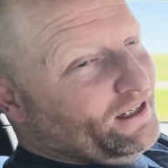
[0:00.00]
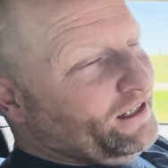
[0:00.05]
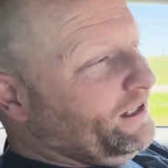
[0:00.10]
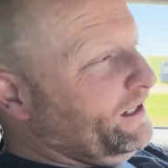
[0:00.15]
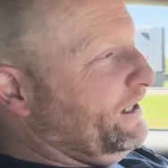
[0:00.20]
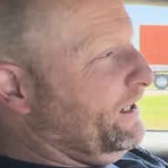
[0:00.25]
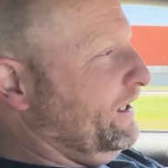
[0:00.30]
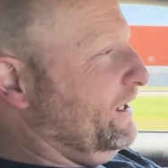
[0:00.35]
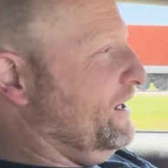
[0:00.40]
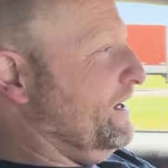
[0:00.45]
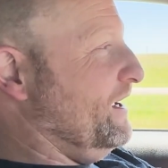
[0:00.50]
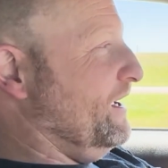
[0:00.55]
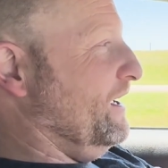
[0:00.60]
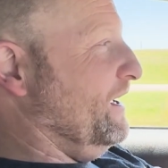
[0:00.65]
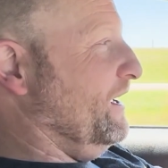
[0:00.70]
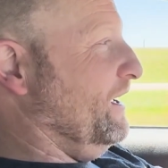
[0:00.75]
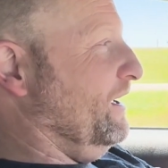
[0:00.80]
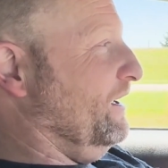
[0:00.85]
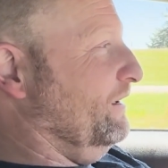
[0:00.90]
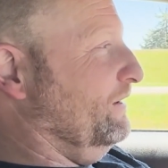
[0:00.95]
and
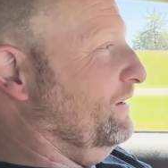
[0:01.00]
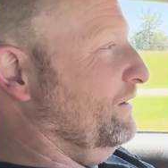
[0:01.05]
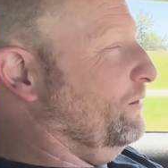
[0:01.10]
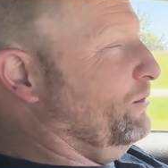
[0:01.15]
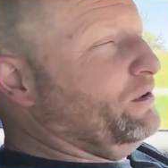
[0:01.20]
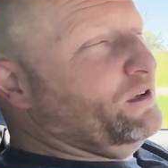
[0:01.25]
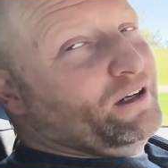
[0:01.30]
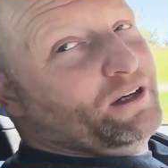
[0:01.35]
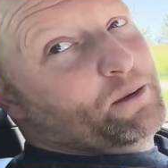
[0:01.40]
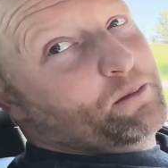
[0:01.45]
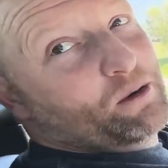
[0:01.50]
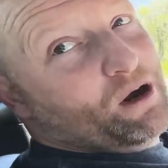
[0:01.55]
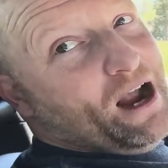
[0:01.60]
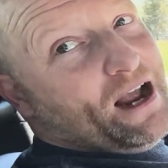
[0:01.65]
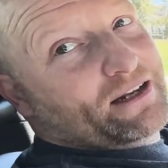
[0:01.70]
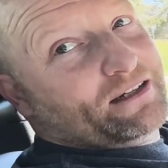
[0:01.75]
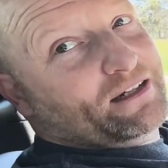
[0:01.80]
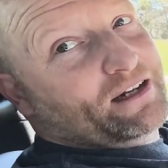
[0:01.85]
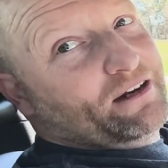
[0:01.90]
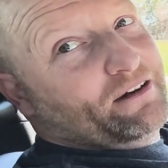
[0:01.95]
we're in
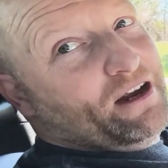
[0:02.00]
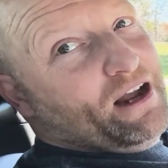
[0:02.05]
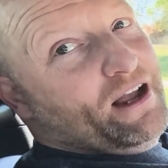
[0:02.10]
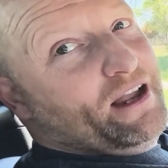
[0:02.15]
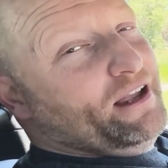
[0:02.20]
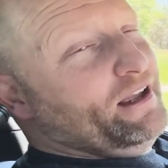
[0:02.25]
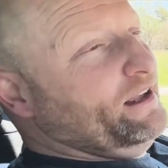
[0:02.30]
Nebraska, right?